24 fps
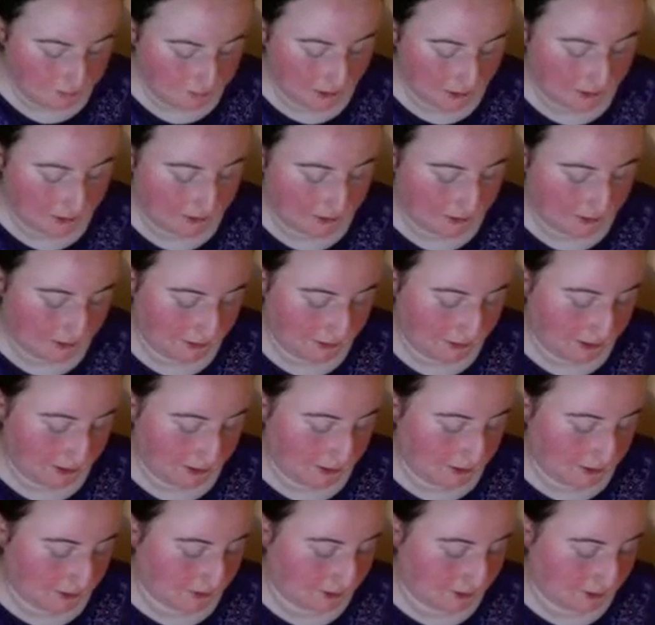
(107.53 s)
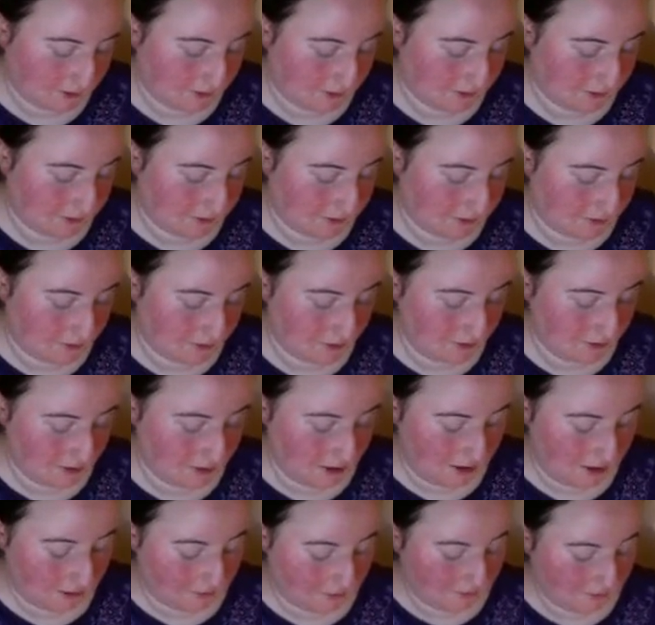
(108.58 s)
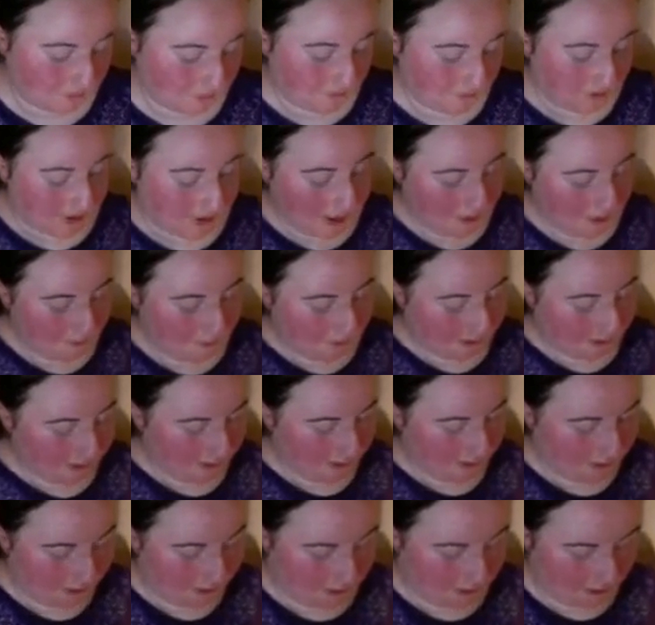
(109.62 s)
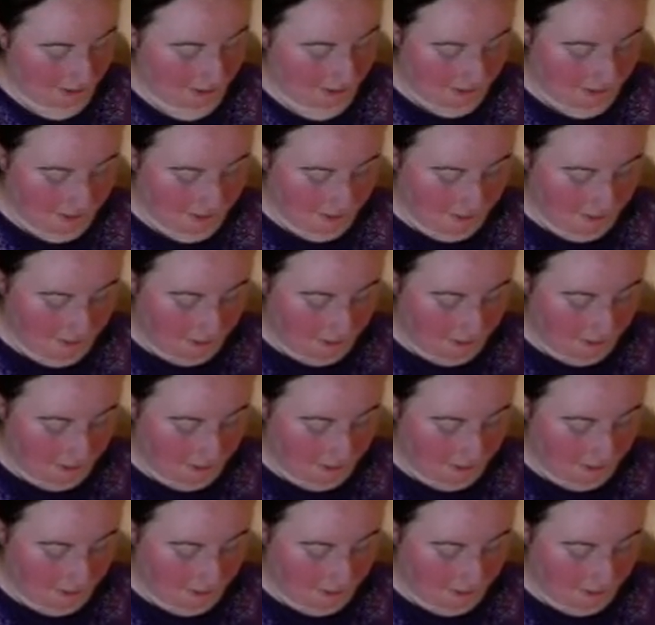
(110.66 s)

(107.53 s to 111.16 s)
But yeah, so I was really happy to get that